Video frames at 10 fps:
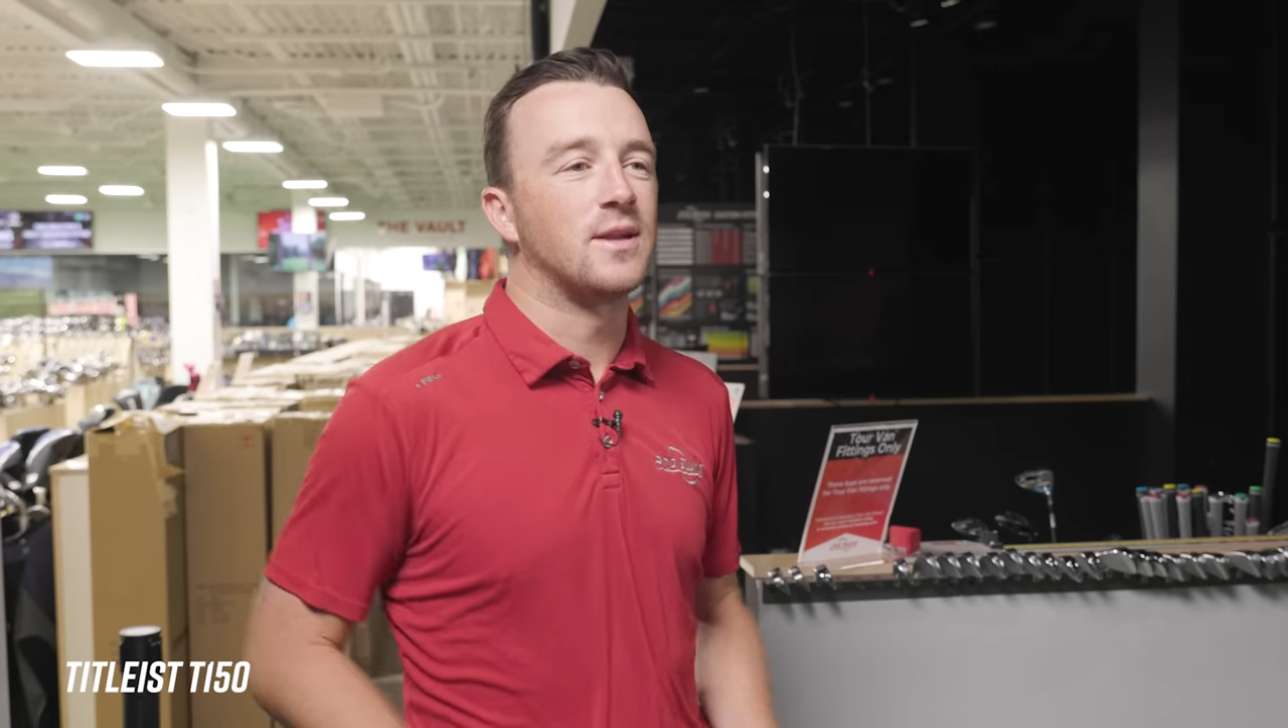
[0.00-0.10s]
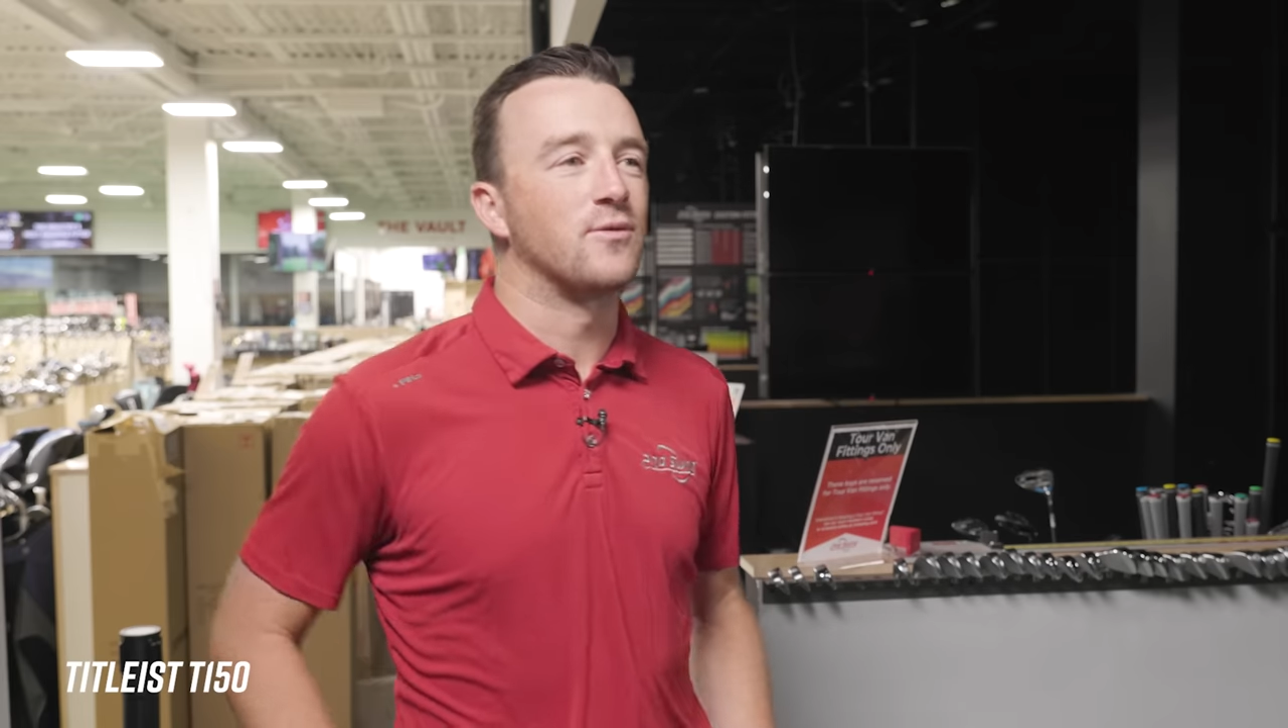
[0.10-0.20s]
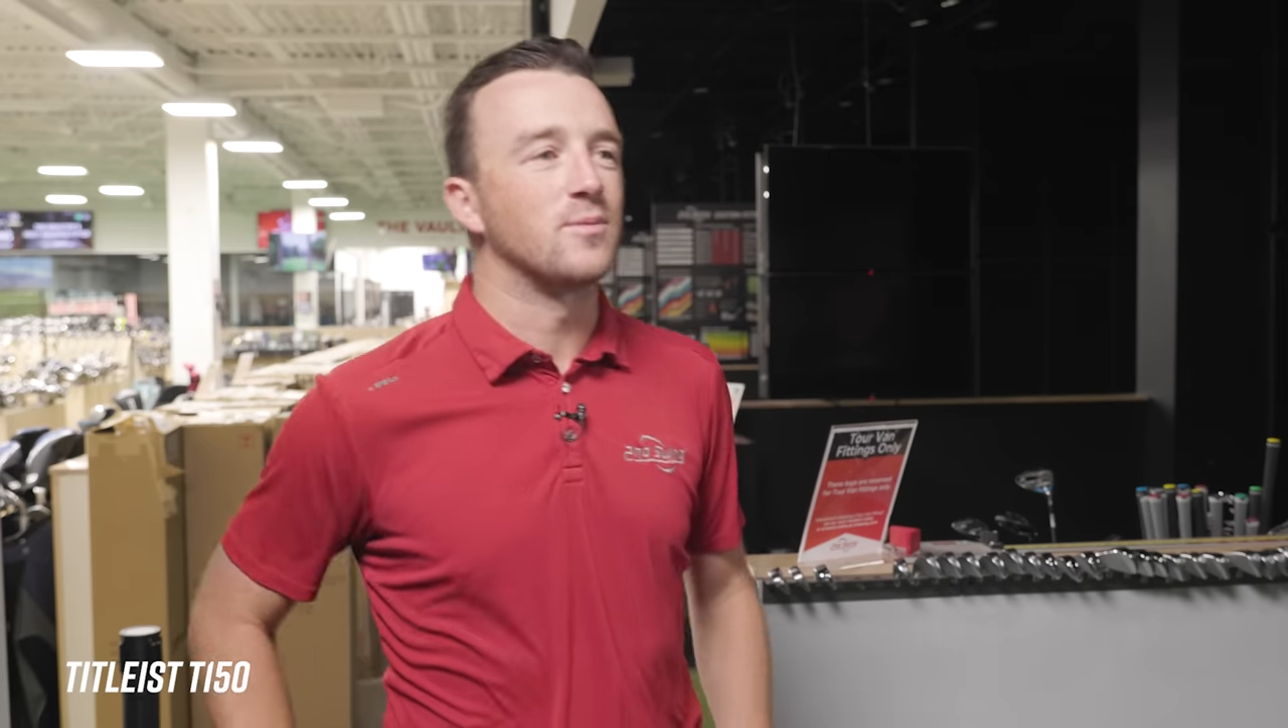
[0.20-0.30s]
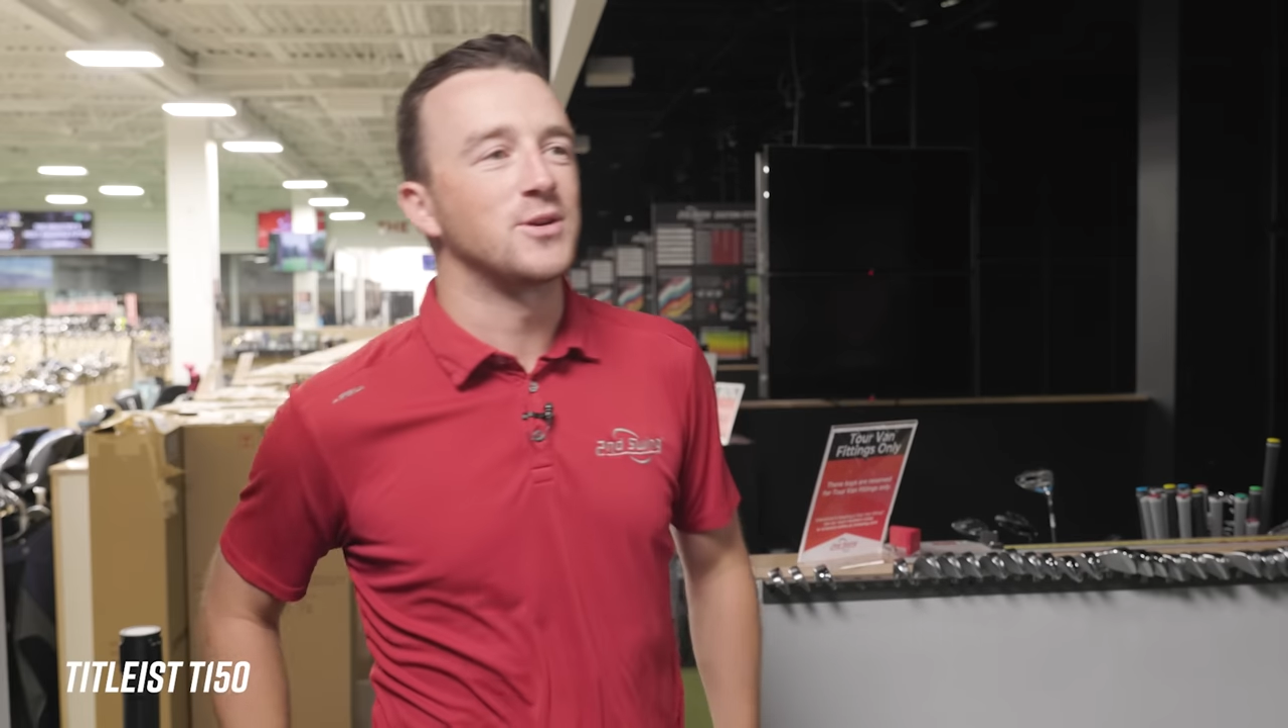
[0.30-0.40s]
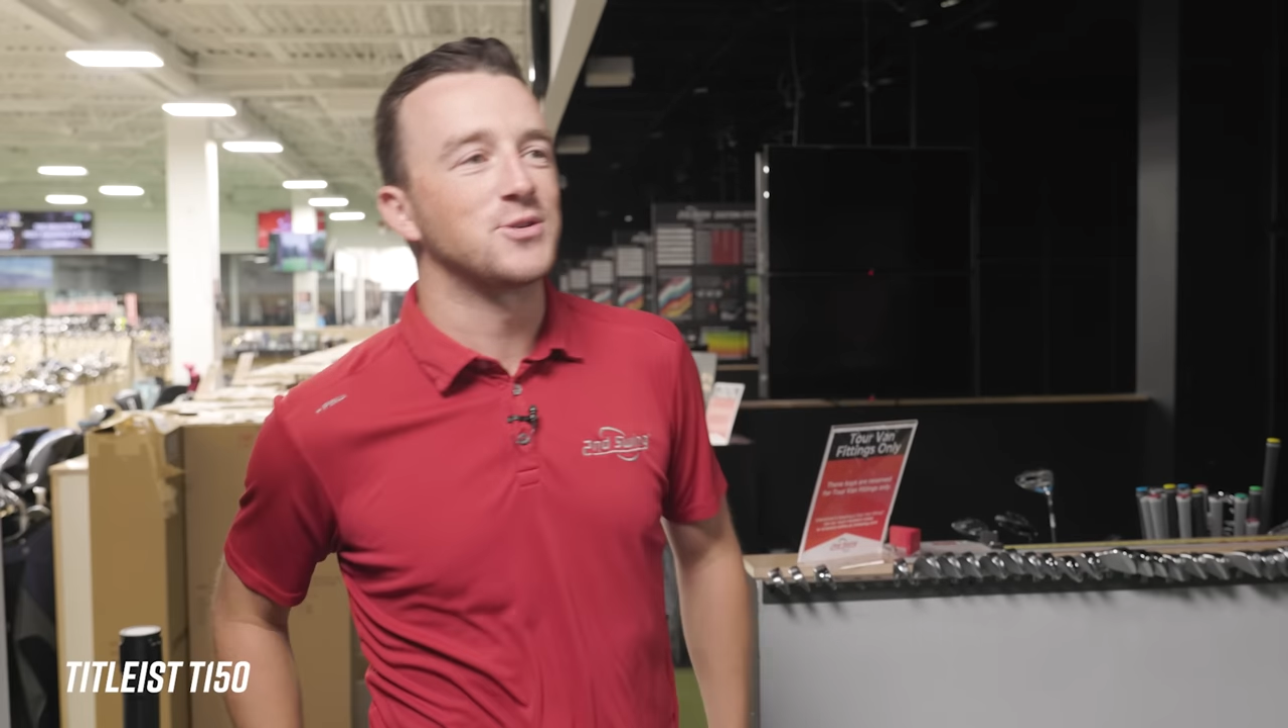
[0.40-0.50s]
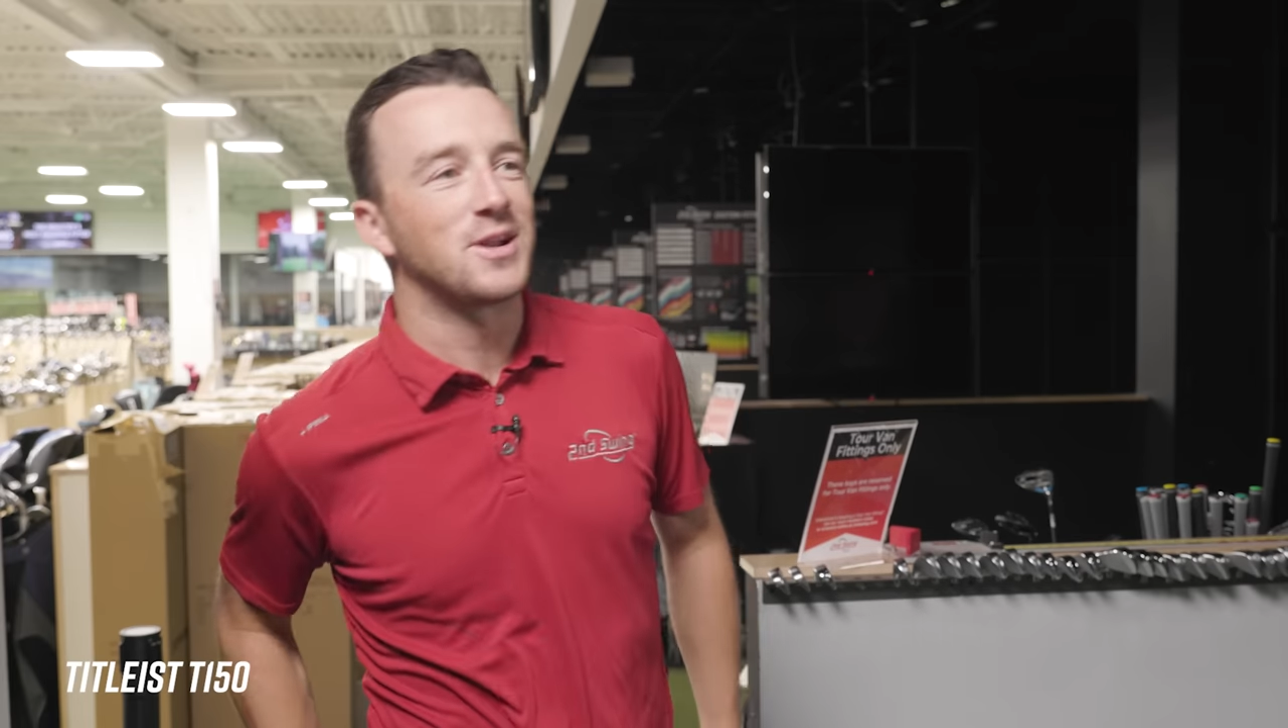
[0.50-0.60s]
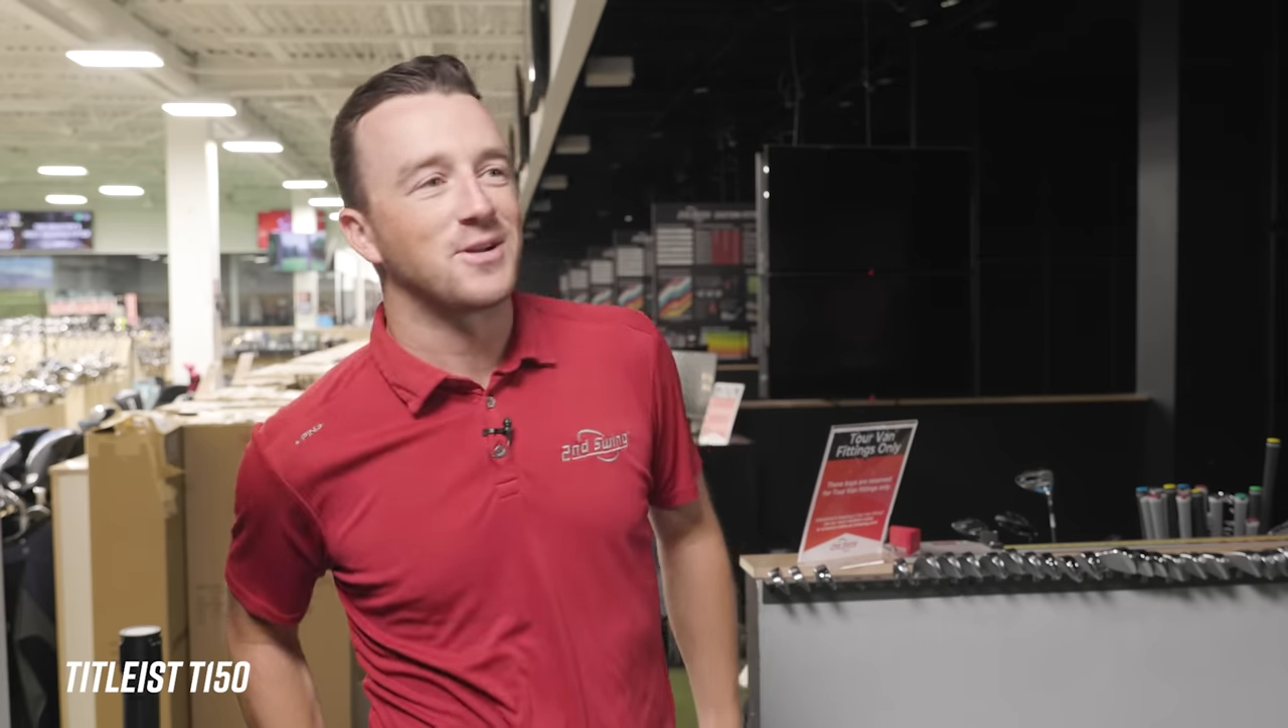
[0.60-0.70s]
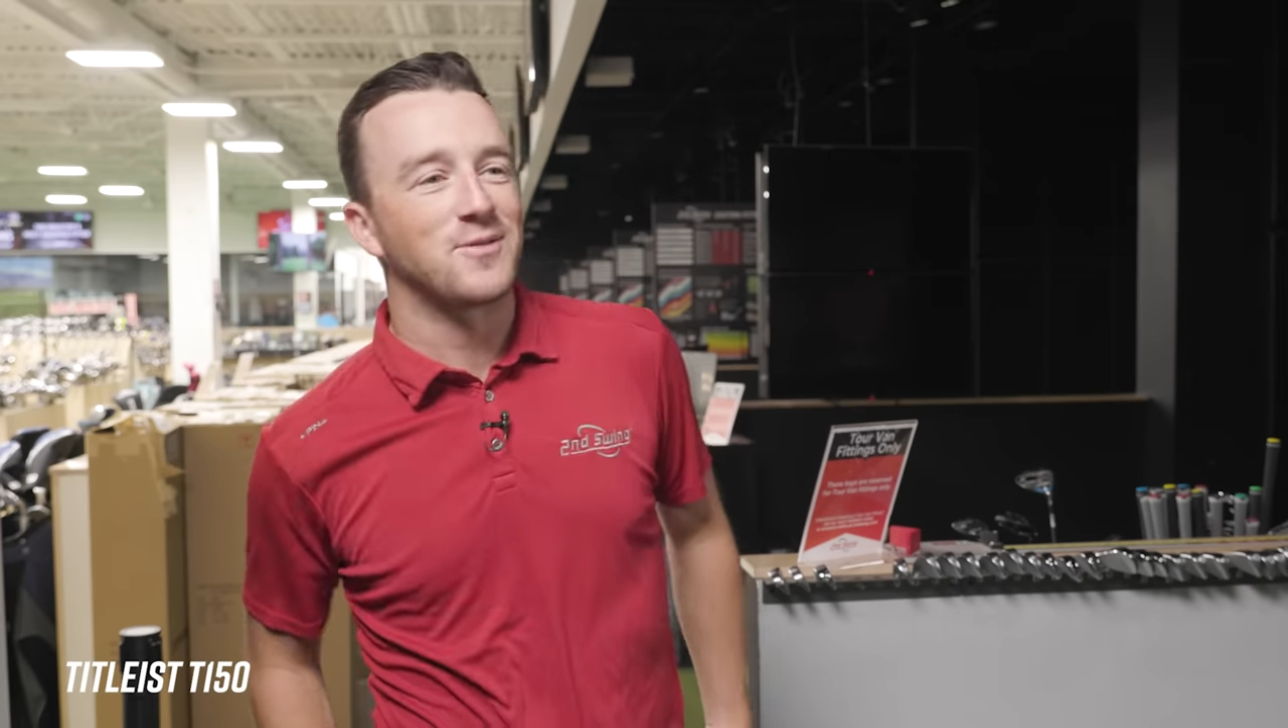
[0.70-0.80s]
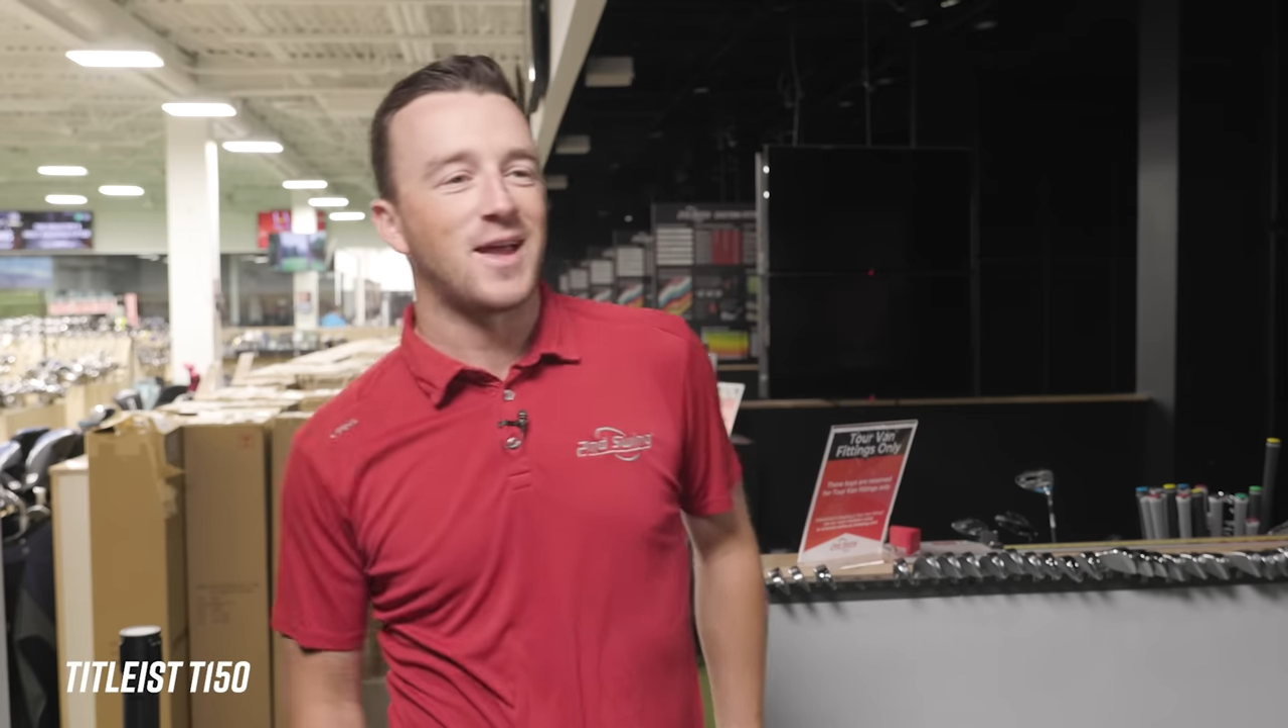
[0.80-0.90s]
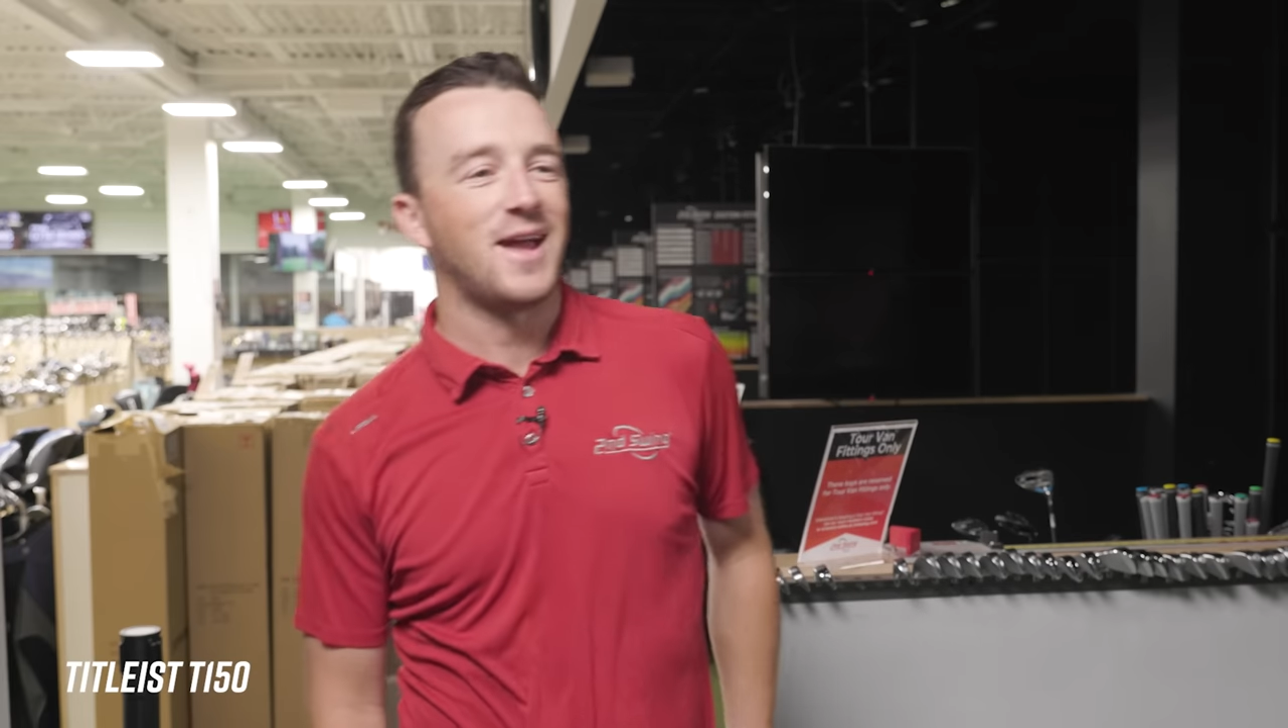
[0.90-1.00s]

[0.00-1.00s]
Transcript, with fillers: information. I don't have to